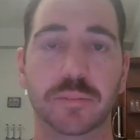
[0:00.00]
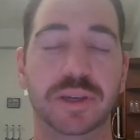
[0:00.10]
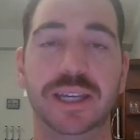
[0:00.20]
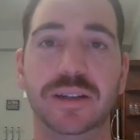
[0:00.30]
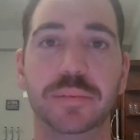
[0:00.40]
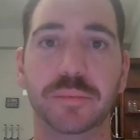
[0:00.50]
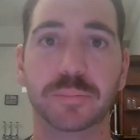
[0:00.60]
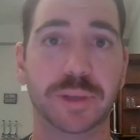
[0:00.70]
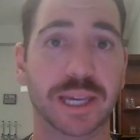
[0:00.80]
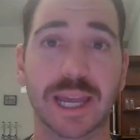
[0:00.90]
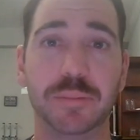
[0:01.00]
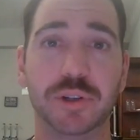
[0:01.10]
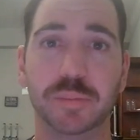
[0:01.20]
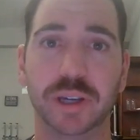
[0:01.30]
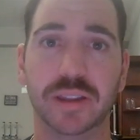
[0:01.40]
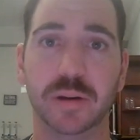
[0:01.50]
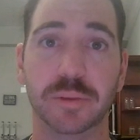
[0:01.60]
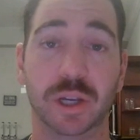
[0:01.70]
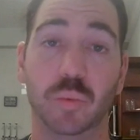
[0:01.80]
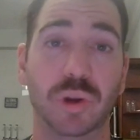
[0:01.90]
Being able to play there,
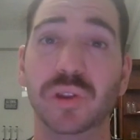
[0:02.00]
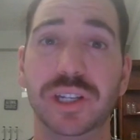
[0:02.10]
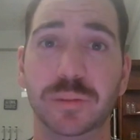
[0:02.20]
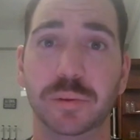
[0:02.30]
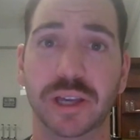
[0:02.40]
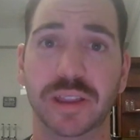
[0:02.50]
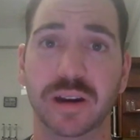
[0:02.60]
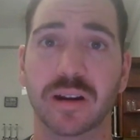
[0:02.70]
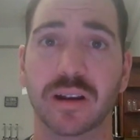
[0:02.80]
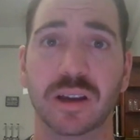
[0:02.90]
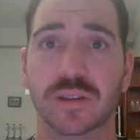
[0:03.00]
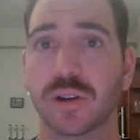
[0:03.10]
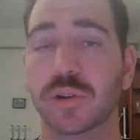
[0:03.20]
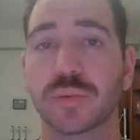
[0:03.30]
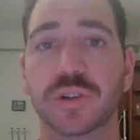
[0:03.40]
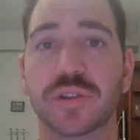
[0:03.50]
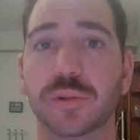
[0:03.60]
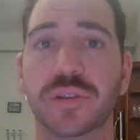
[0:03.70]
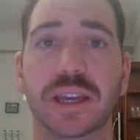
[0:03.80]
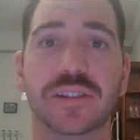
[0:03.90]
being willing to play there, those were
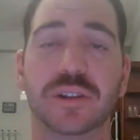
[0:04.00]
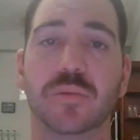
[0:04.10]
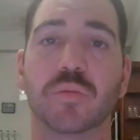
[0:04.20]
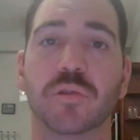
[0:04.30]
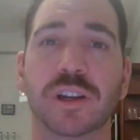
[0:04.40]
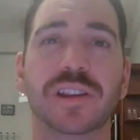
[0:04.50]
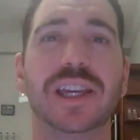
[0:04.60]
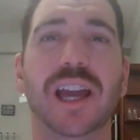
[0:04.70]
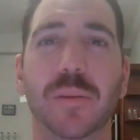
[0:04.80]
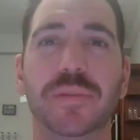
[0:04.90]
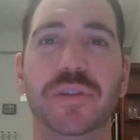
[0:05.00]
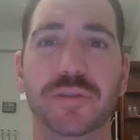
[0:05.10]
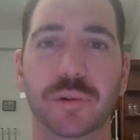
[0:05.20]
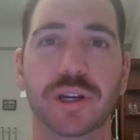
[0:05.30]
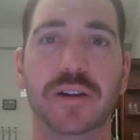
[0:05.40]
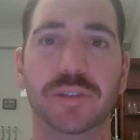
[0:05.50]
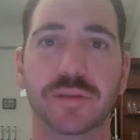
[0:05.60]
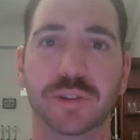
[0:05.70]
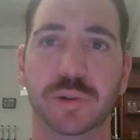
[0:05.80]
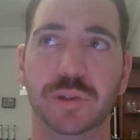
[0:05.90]
two things that really helped the Philadelphia
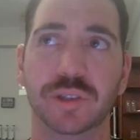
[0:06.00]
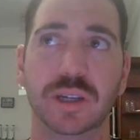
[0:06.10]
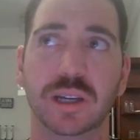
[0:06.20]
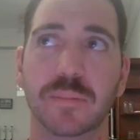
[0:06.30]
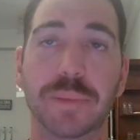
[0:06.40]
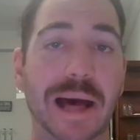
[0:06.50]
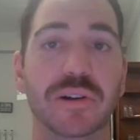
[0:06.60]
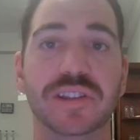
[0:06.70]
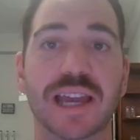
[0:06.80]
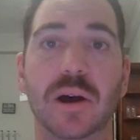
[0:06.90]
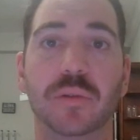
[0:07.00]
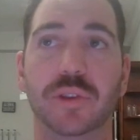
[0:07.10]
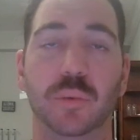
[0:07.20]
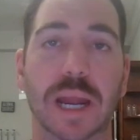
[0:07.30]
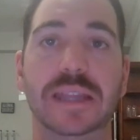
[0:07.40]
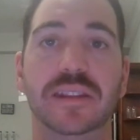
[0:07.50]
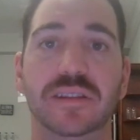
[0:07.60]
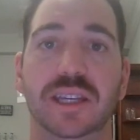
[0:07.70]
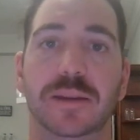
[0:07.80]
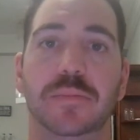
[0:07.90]
Phillies balance out the way this
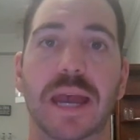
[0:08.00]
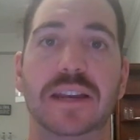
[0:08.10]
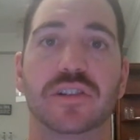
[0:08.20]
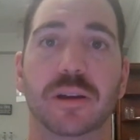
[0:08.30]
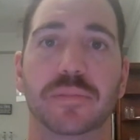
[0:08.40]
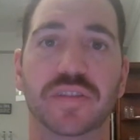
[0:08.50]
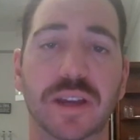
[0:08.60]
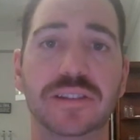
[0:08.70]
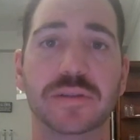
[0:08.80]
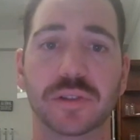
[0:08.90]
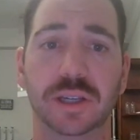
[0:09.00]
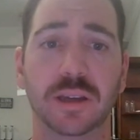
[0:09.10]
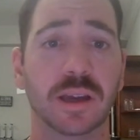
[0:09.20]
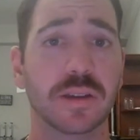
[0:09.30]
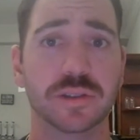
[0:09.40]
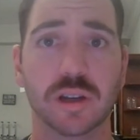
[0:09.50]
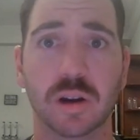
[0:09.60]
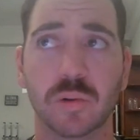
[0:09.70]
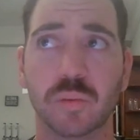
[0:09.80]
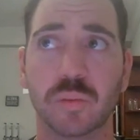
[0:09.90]
team matched up defensively.
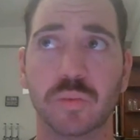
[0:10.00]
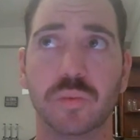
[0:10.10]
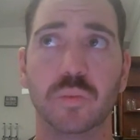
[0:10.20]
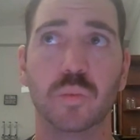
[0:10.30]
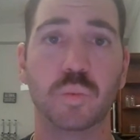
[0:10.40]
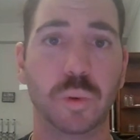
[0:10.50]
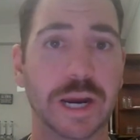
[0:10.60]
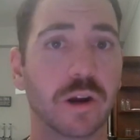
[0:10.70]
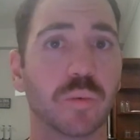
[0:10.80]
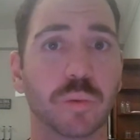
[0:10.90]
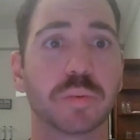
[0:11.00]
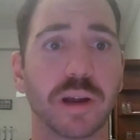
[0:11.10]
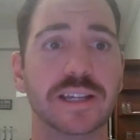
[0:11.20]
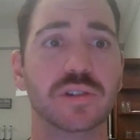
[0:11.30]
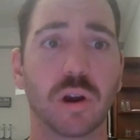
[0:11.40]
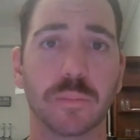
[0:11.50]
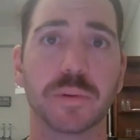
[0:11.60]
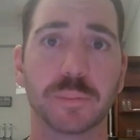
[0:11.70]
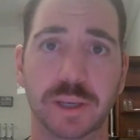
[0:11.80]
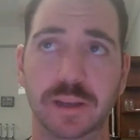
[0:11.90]
So where will Bryce
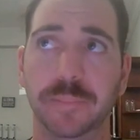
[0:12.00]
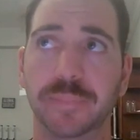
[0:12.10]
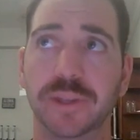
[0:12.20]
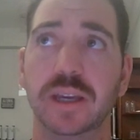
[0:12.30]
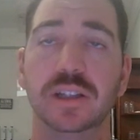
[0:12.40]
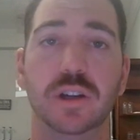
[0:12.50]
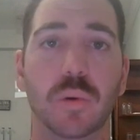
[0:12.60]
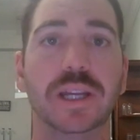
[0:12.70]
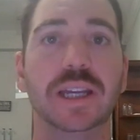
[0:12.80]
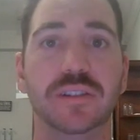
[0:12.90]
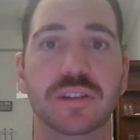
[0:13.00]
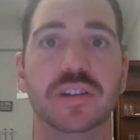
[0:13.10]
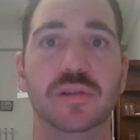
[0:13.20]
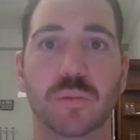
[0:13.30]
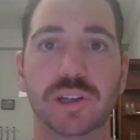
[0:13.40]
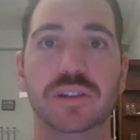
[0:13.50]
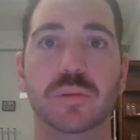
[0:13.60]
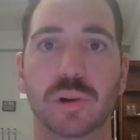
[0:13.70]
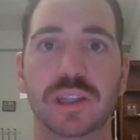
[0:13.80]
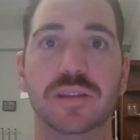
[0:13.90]
Harper be going into the
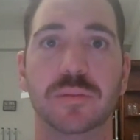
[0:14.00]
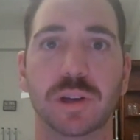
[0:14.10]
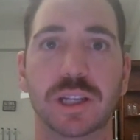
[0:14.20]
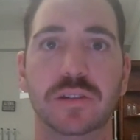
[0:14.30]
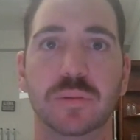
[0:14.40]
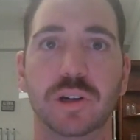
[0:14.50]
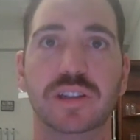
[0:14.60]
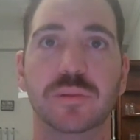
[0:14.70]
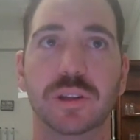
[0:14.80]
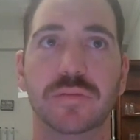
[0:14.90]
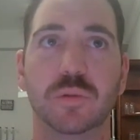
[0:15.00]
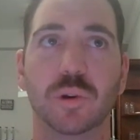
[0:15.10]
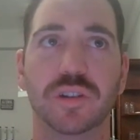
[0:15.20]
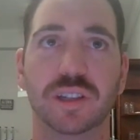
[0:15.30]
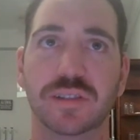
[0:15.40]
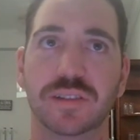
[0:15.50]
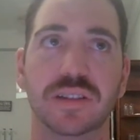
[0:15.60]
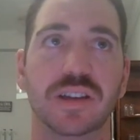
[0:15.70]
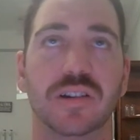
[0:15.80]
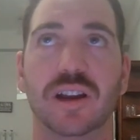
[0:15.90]
2023-2024 season?
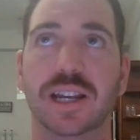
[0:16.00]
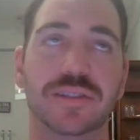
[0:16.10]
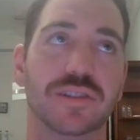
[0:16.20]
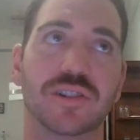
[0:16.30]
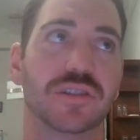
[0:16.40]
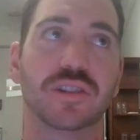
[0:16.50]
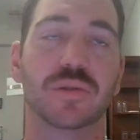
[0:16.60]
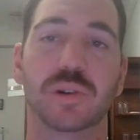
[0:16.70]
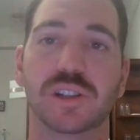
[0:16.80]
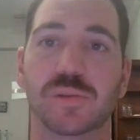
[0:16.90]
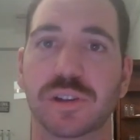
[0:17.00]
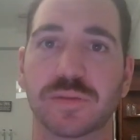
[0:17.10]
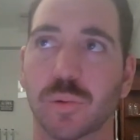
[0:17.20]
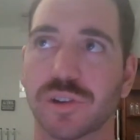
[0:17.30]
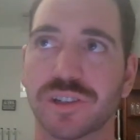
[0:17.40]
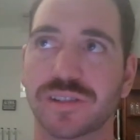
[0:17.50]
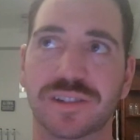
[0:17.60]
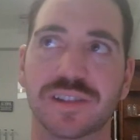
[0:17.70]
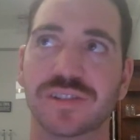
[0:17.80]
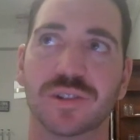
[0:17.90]
Or I guess it's just the 2024 season.
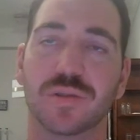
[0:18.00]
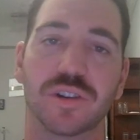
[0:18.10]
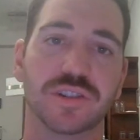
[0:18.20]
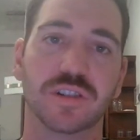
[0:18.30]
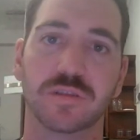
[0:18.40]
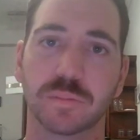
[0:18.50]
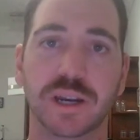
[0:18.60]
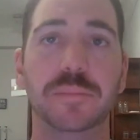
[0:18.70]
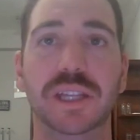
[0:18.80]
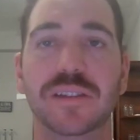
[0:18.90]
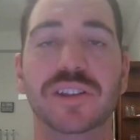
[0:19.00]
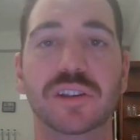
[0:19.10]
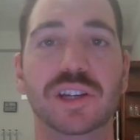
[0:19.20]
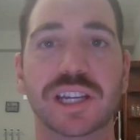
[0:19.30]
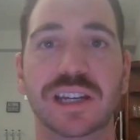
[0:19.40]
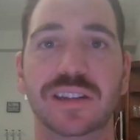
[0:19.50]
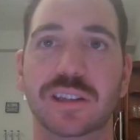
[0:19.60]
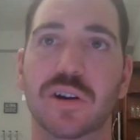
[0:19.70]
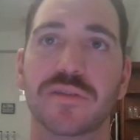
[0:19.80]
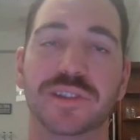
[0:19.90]
It doesn't cross over. But, I mean, even looking into
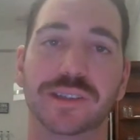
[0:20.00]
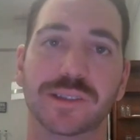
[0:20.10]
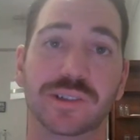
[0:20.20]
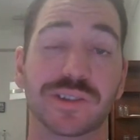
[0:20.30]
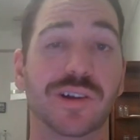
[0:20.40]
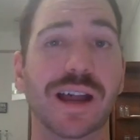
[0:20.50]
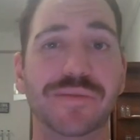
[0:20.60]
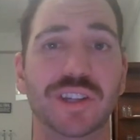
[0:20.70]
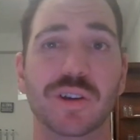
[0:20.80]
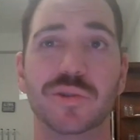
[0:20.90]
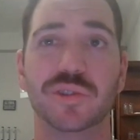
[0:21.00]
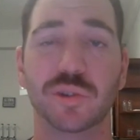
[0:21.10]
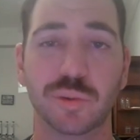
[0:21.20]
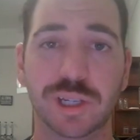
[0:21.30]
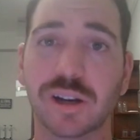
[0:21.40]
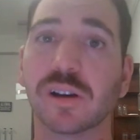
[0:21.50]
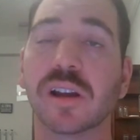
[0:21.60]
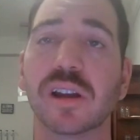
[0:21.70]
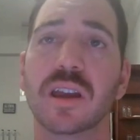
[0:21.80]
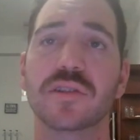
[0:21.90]
the offseason, because they'll have to know soon here
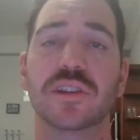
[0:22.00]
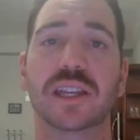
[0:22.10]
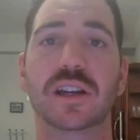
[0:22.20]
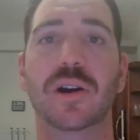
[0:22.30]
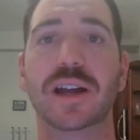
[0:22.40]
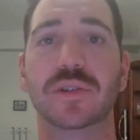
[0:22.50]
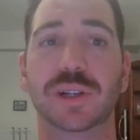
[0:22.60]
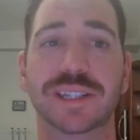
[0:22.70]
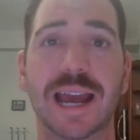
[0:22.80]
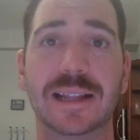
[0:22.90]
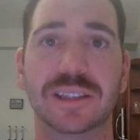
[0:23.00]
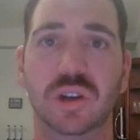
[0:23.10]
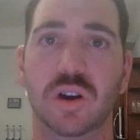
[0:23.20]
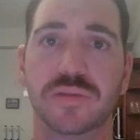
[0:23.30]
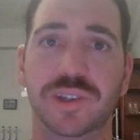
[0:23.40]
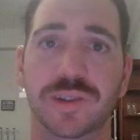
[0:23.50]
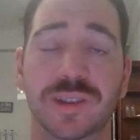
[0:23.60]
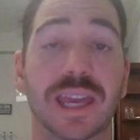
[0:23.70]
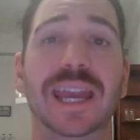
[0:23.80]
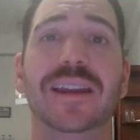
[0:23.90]
so they know how to attack the
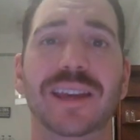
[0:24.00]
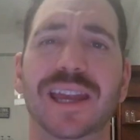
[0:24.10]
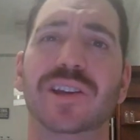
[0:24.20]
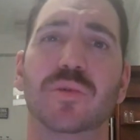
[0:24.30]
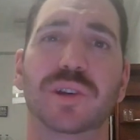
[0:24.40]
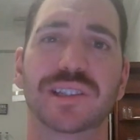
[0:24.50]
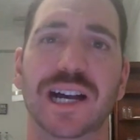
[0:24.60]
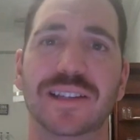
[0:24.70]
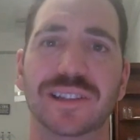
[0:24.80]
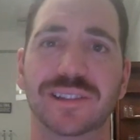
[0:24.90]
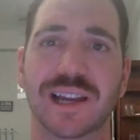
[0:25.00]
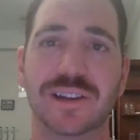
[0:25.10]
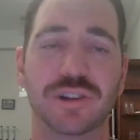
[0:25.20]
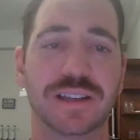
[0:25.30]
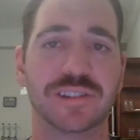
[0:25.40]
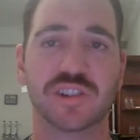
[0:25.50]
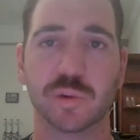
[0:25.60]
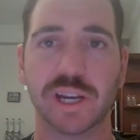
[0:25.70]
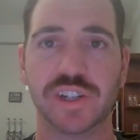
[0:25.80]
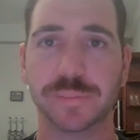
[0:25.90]
offseason and handle Reese Hoskins' contract
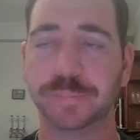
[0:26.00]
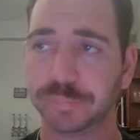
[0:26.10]
situation.